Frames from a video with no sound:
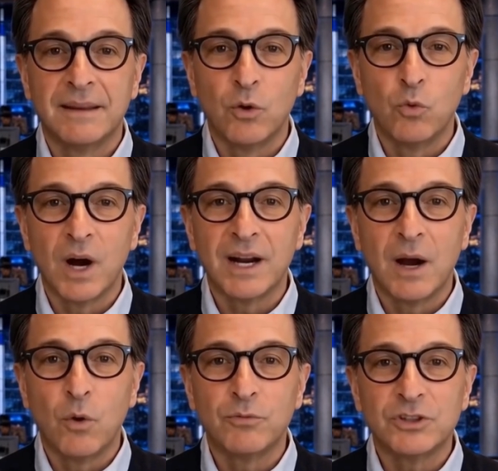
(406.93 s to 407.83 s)
Iran,
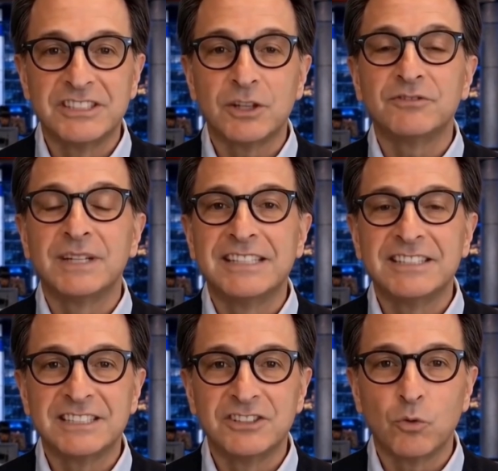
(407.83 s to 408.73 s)
however, still
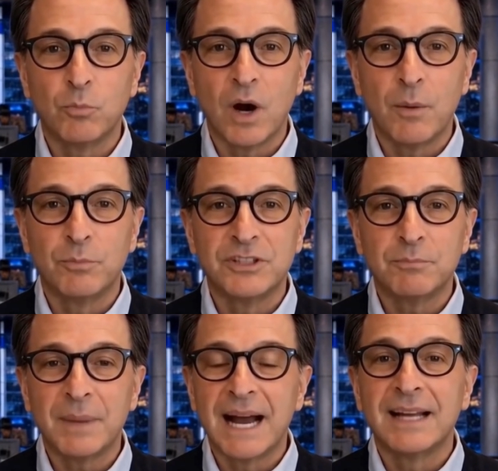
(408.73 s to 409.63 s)
faces its own problems of
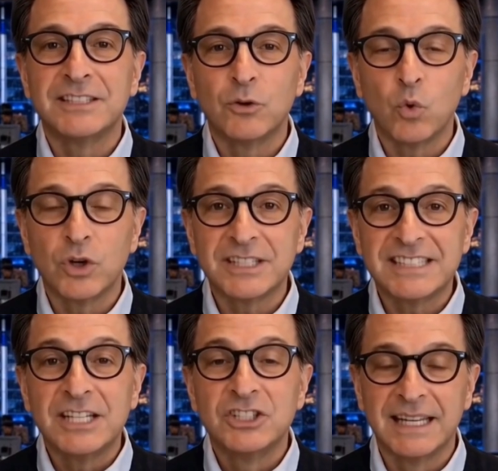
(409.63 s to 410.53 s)
mass,
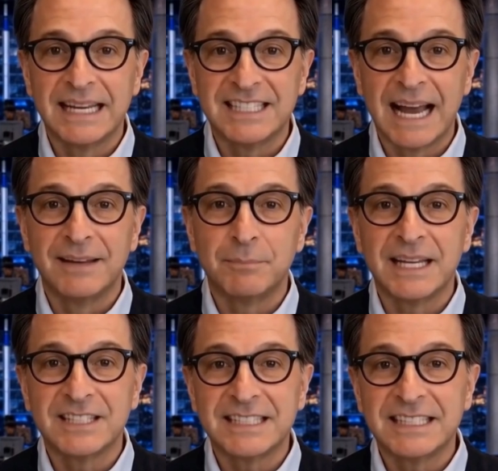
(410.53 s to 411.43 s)
organization, and death
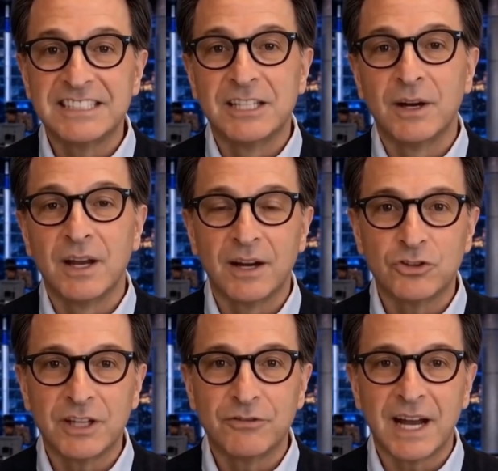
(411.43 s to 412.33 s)
because it is still a
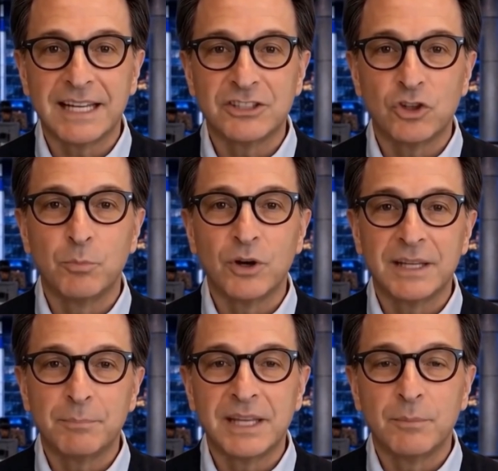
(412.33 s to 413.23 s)
country of 92
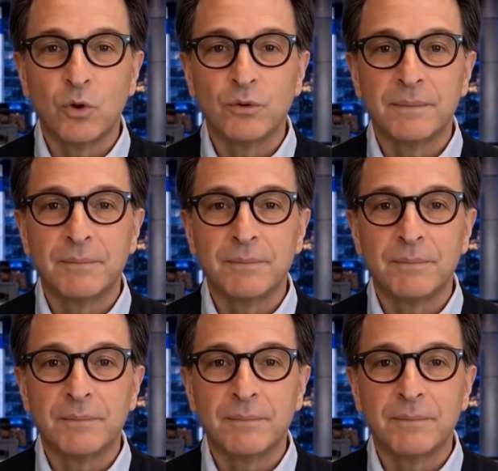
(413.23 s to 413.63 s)
million people.